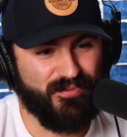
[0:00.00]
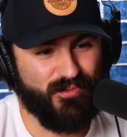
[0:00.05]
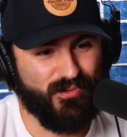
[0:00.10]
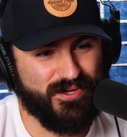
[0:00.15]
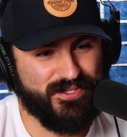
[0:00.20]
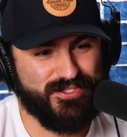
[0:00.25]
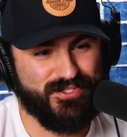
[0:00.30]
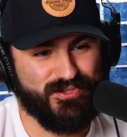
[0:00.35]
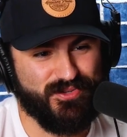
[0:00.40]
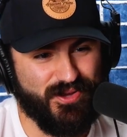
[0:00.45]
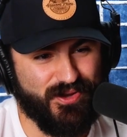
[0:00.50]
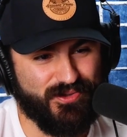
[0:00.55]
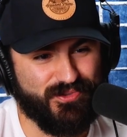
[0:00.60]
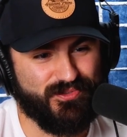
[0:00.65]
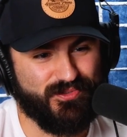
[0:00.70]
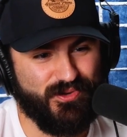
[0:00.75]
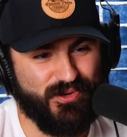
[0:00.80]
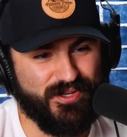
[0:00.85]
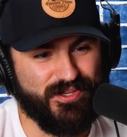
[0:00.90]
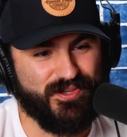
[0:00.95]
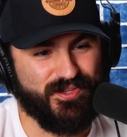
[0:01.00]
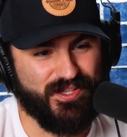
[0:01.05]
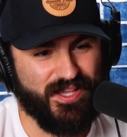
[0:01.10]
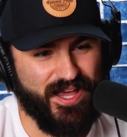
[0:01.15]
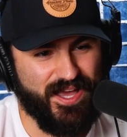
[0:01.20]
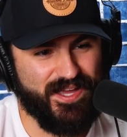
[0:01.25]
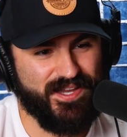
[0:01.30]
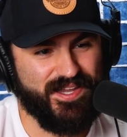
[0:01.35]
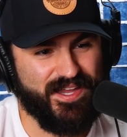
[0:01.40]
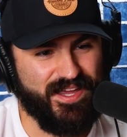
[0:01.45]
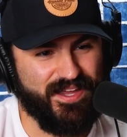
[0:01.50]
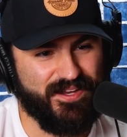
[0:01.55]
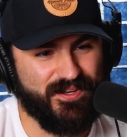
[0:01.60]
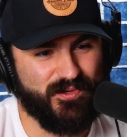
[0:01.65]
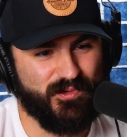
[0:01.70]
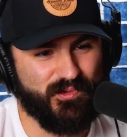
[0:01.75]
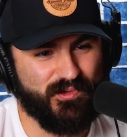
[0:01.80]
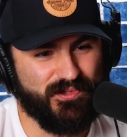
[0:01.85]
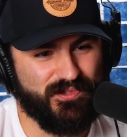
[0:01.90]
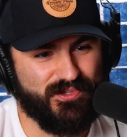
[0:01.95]
once you go through it and you land it,
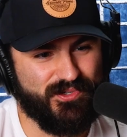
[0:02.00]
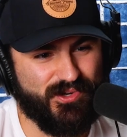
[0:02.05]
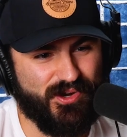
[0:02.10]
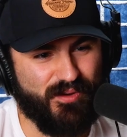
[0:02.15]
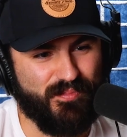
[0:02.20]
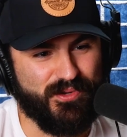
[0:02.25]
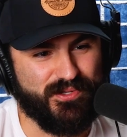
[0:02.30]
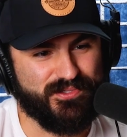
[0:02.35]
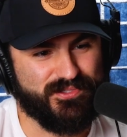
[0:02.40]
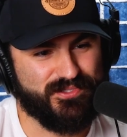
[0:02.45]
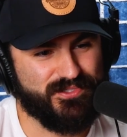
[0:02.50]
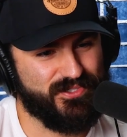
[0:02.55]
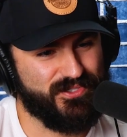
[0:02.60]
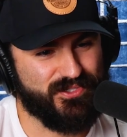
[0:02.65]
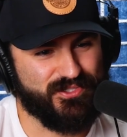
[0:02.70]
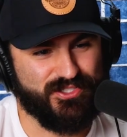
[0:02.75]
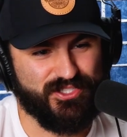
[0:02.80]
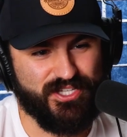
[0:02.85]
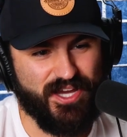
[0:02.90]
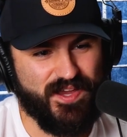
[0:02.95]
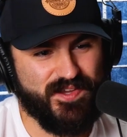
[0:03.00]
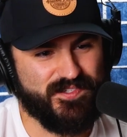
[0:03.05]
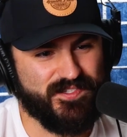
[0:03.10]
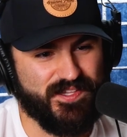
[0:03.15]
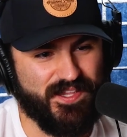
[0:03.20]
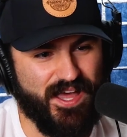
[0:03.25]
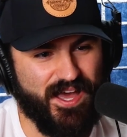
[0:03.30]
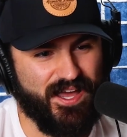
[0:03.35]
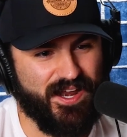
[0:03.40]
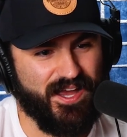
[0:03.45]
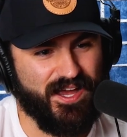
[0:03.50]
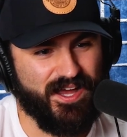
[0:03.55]
you're chasing that